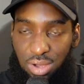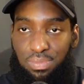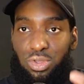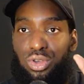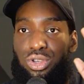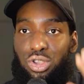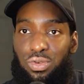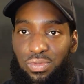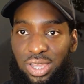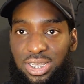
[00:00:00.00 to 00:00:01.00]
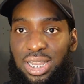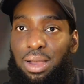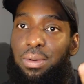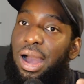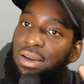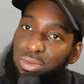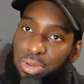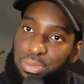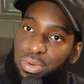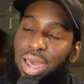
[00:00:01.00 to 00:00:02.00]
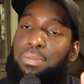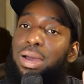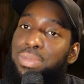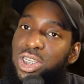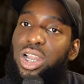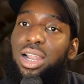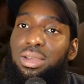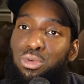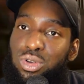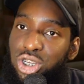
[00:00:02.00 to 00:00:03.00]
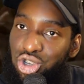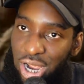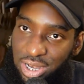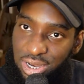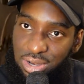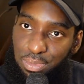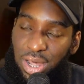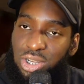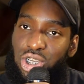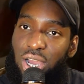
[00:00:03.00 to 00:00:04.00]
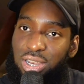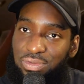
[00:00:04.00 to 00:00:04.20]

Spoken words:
You can do things that other people that might be slightly more distracted by the shiny